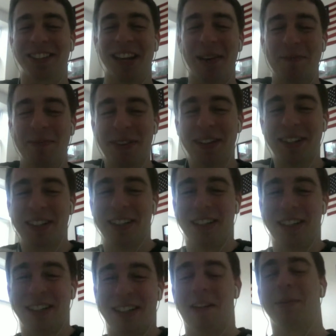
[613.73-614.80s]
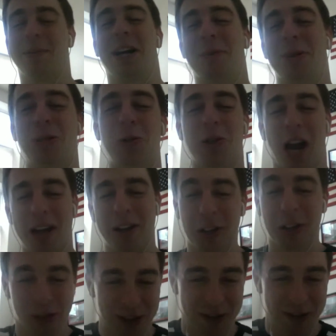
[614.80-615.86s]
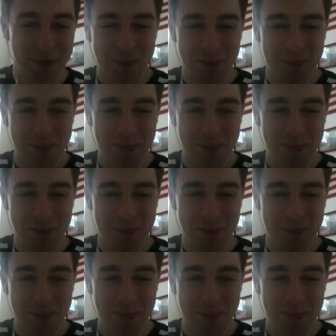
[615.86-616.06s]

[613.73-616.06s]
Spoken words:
game. I've become a huge Islanders fan.